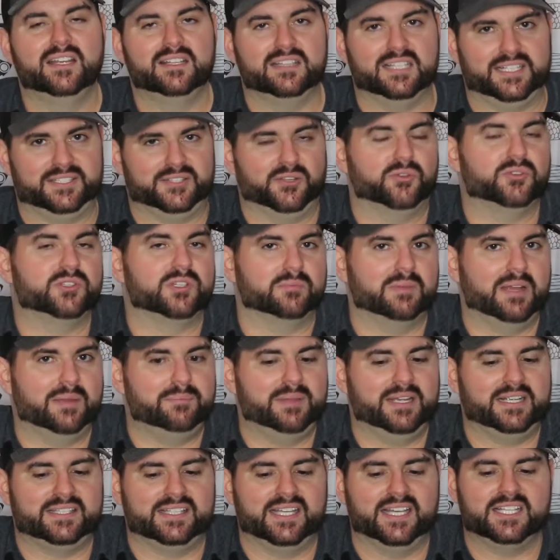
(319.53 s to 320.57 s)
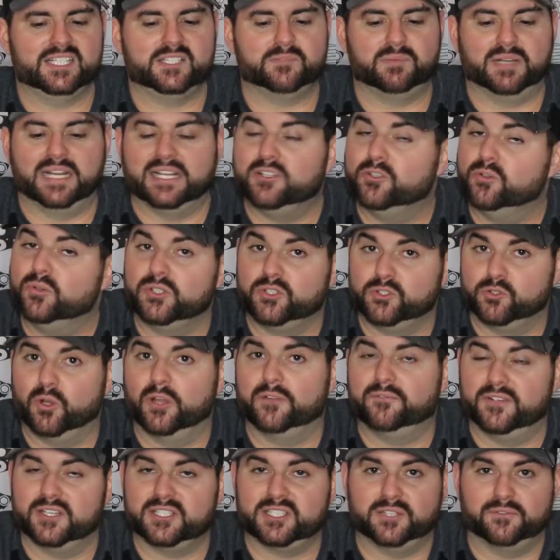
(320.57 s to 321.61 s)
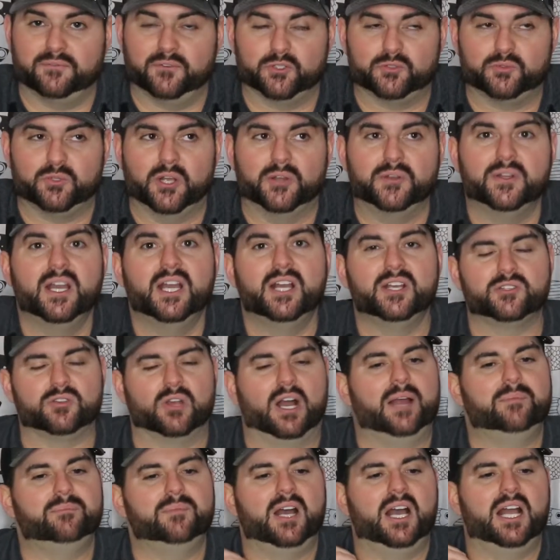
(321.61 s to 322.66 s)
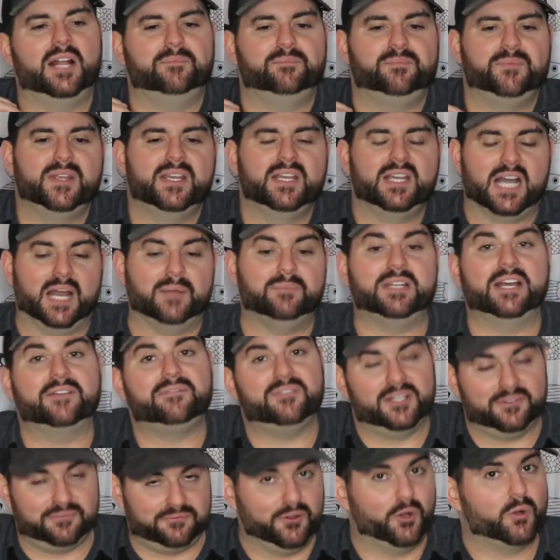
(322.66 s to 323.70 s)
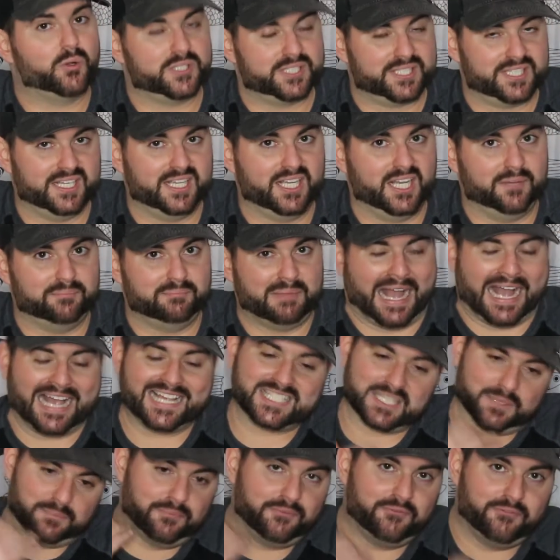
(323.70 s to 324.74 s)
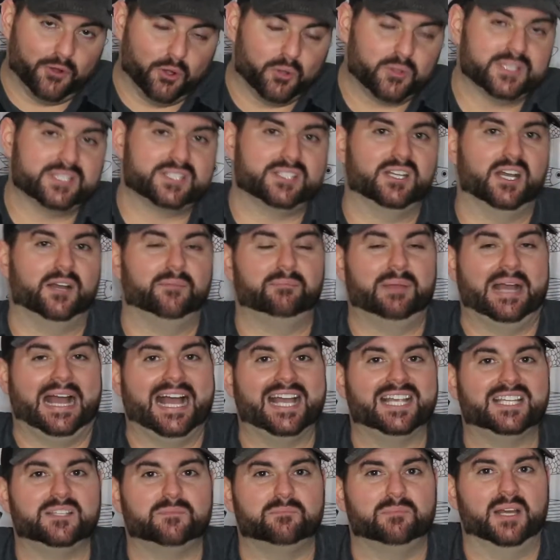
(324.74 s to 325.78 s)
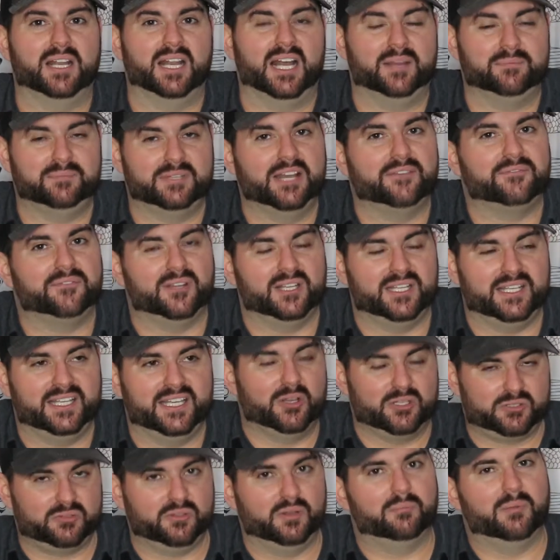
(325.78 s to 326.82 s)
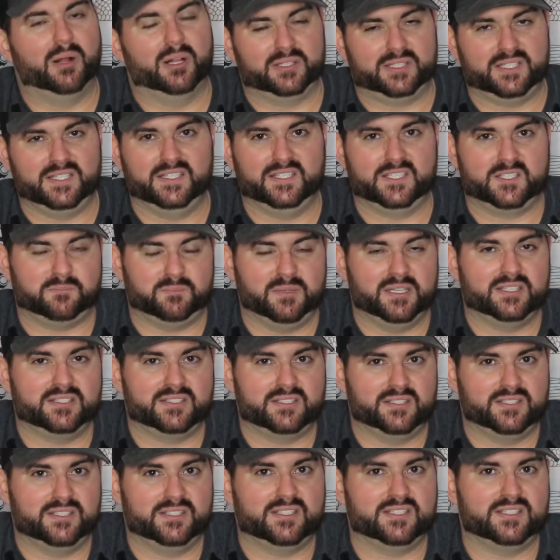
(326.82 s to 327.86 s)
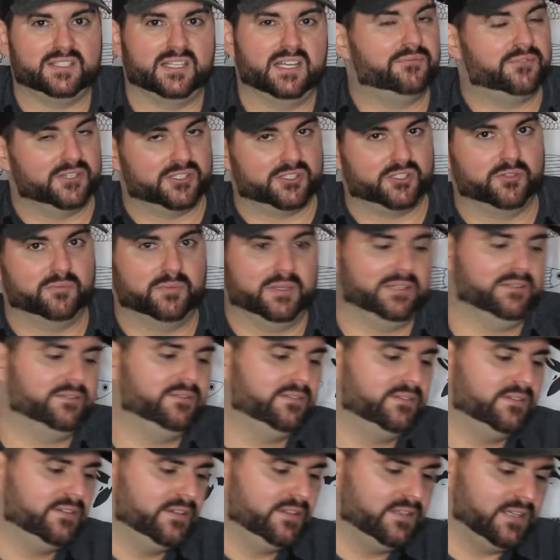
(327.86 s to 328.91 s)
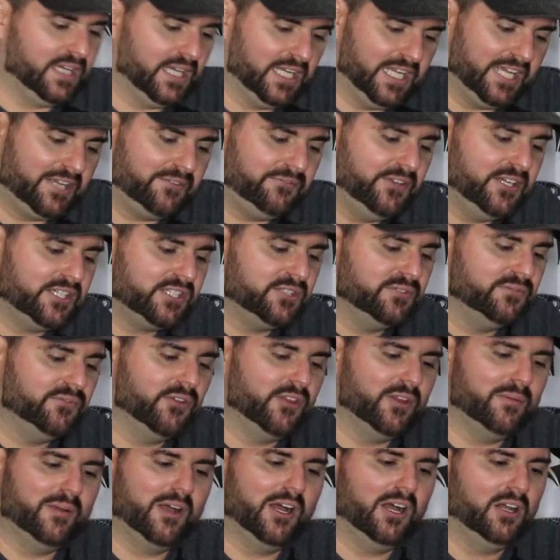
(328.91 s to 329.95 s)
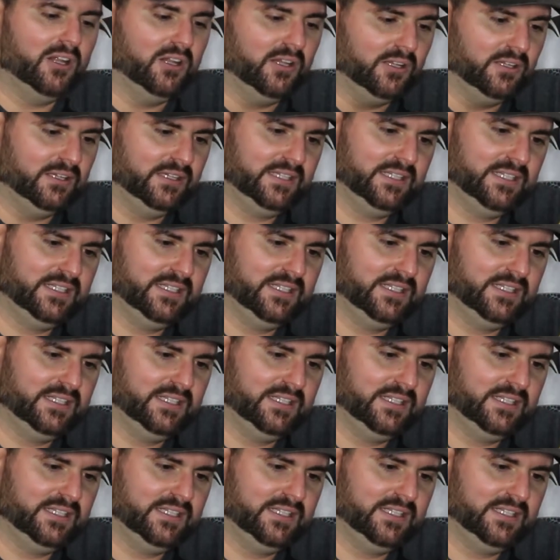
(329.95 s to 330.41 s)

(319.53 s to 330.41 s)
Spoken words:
Like those are my big things, but I do enjoy fishing for trout. So I'm definitely focusing on bass. I'm focused on bass, but I'm definitely also a multi-species fisherman. I like fishing for them all.